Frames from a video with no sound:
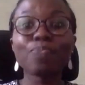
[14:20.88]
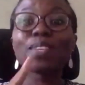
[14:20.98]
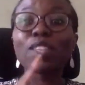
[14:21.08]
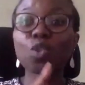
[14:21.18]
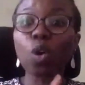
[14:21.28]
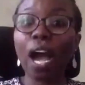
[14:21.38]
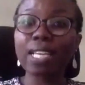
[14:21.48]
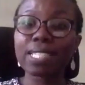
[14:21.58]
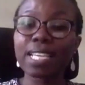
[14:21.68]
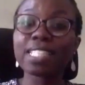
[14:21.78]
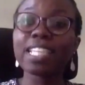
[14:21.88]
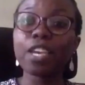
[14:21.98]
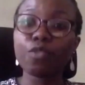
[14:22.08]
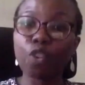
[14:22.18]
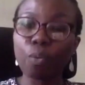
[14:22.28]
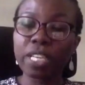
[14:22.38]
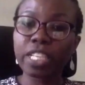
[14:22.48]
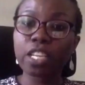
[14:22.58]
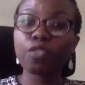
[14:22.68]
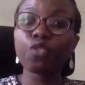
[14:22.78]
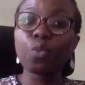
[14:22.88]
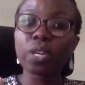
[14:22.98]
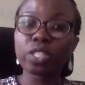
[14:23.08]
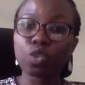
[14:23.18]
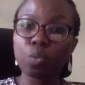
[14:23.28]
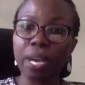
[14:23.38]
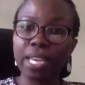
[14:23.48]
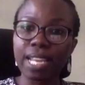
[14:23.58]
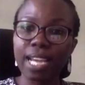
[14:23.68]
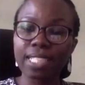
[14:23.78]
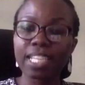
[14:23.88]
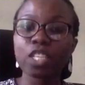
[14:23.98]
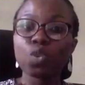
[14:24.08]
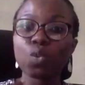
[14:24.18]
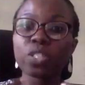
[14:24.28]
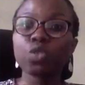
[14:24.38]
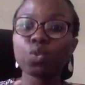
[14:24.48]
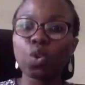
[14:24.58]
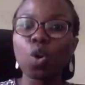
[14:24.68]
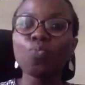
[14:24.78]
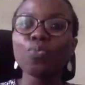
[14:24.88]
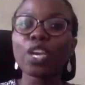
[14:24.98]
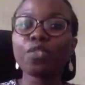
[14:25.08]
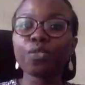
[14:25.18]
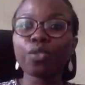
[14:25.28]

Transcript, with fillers: to access the information. If you want to buy land and you want to know if